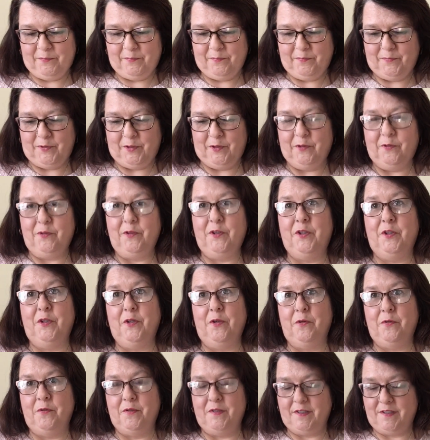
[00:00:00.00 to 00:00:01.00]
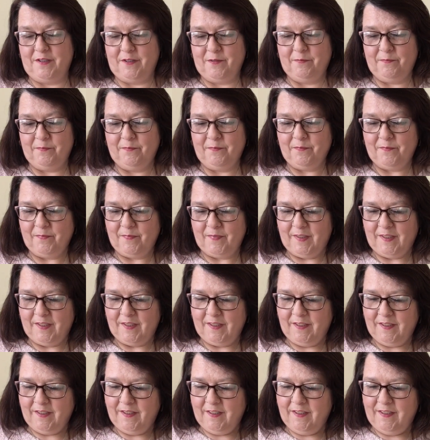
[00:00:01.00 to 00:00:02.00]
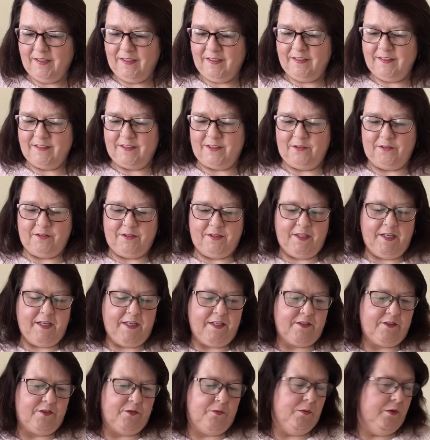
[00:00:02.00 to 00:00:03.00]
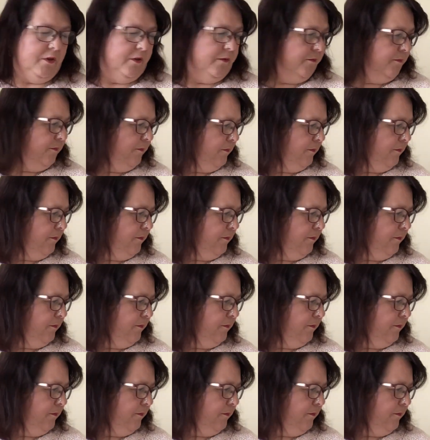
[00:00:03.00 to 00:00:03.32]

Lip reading: not used. So the next one